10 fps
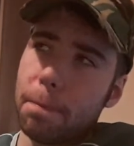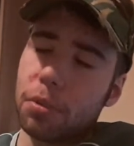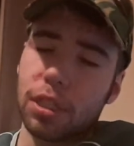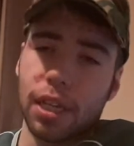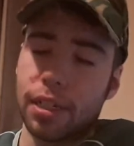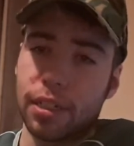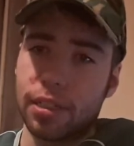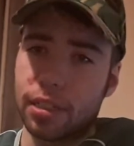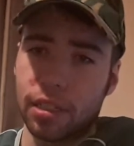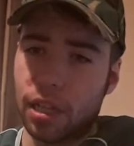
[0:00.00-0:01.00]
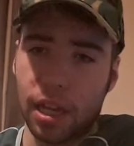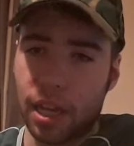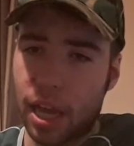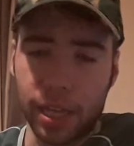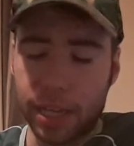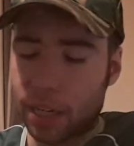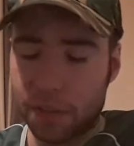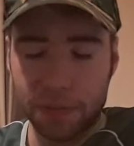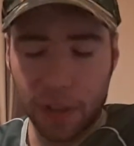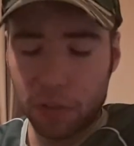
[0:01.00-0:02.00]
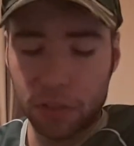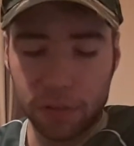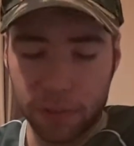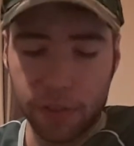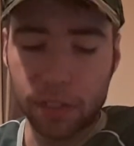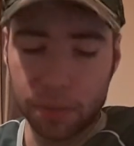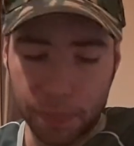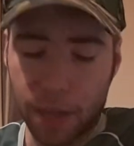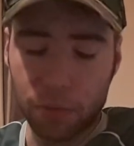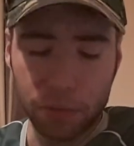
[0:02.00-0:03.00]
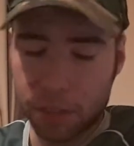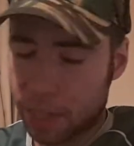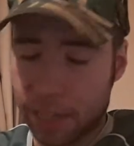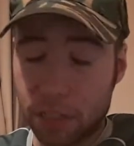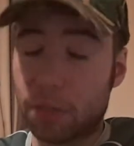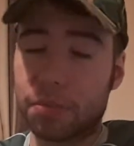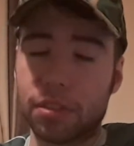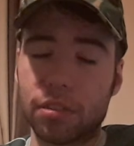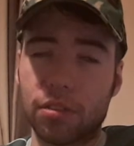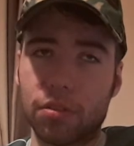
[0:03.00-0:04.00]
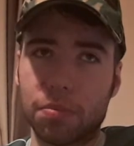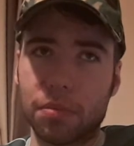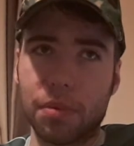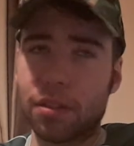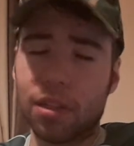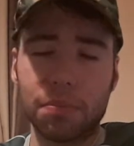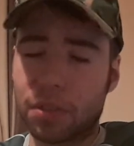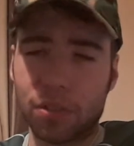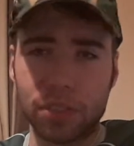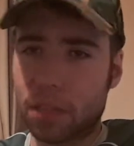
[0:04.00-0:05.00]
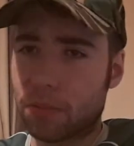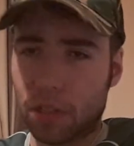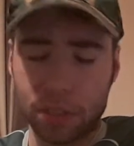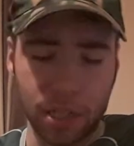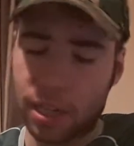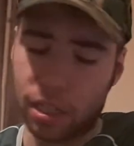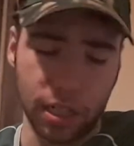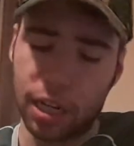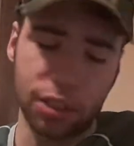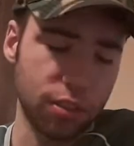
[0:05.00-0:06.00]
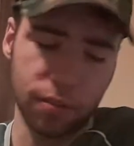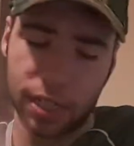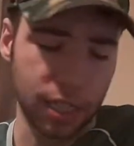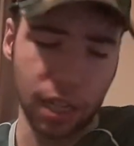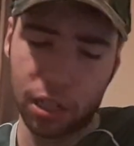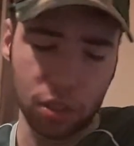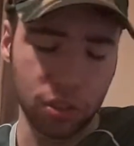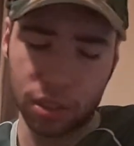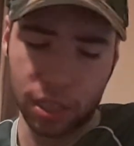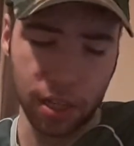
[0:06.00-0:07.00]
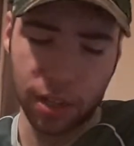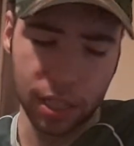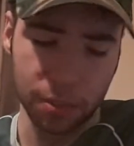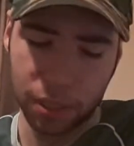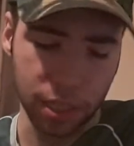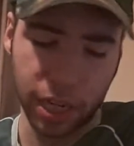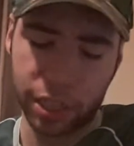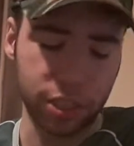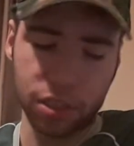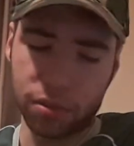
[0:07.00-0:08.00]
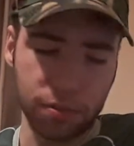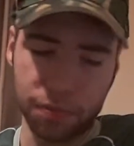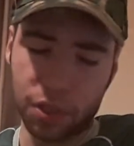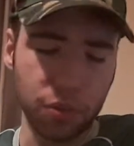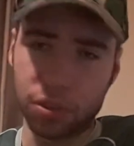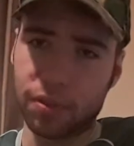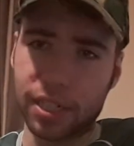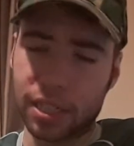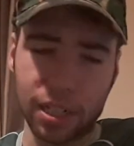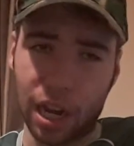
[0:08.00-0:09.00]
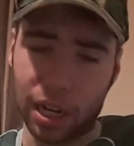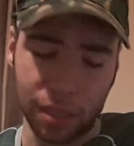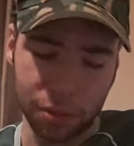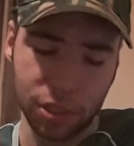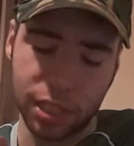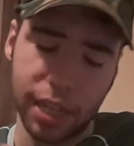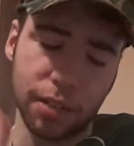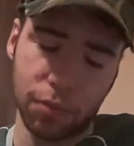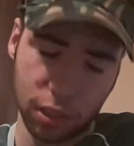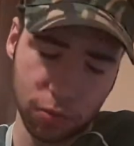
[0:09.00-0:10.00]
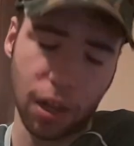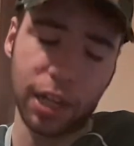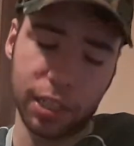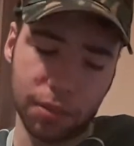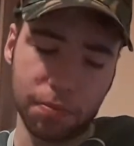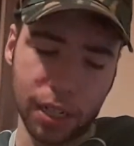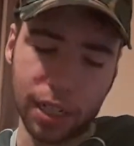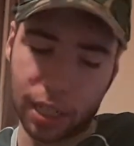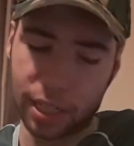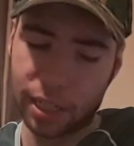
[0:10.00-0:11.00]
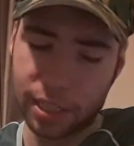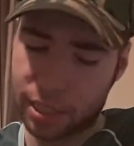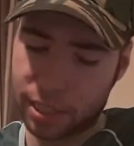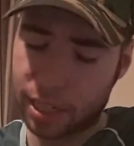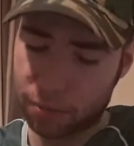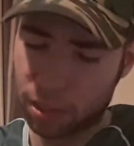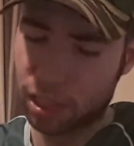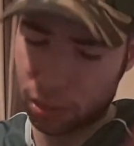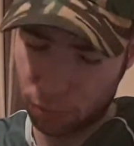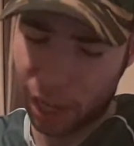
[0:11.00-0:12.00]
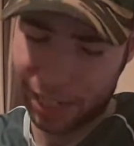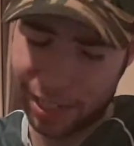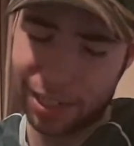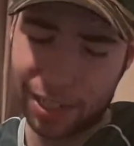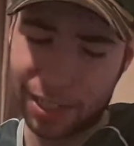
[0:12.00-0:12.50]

But again, I felt very compelled to say something and to open my mouth, not because I want any attention or anything like that. I couldn't care less about attention or views or anything like that. I'm just saying what's right. And again, this is the thing, what is right?